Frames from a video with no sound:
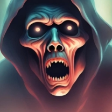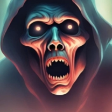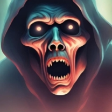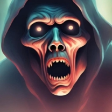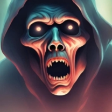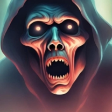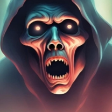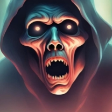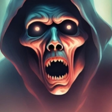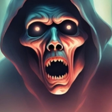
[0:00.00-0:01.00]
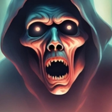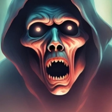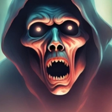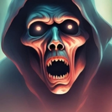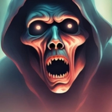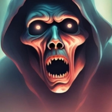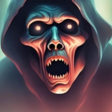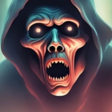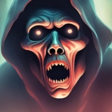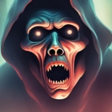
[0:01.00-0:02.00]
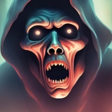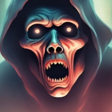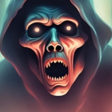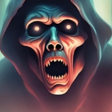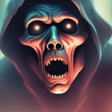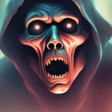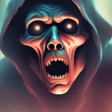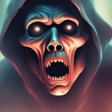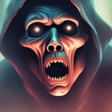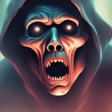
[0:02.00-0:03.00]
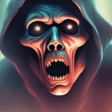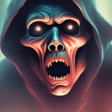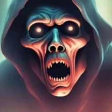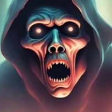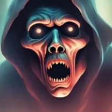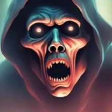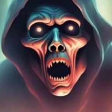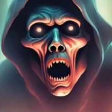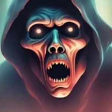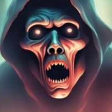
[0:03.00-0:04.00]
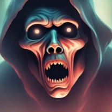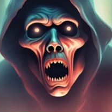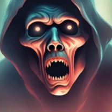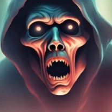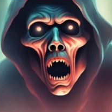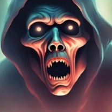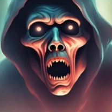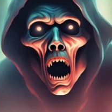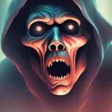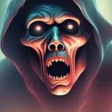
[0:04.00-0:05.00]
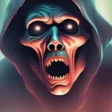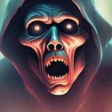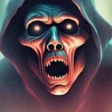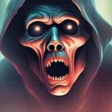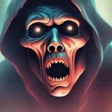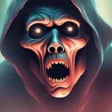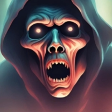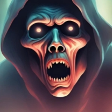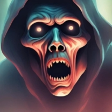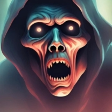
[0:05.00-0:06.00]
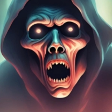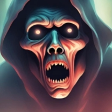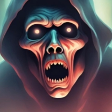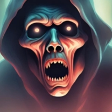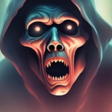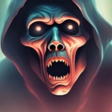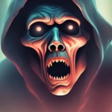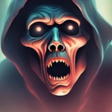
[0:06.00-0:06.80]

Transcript: The road was impassable for a vehicle, choked with rotting stumps and new growth. Ahead of him it bent sharply.